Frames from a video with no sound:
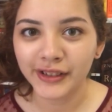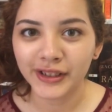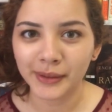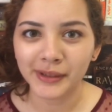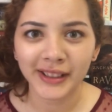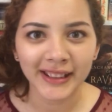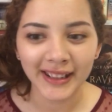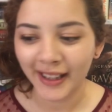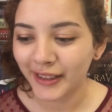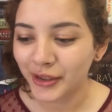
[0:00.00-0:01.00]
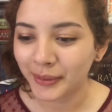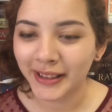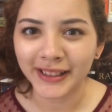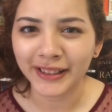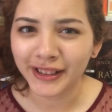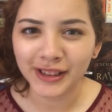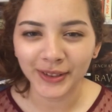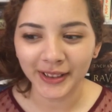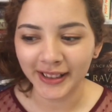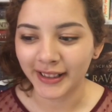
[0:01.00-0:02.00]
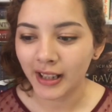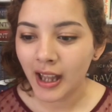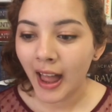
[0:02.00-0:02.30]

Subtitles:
So I was like, yeah, let's read it, it looks so good.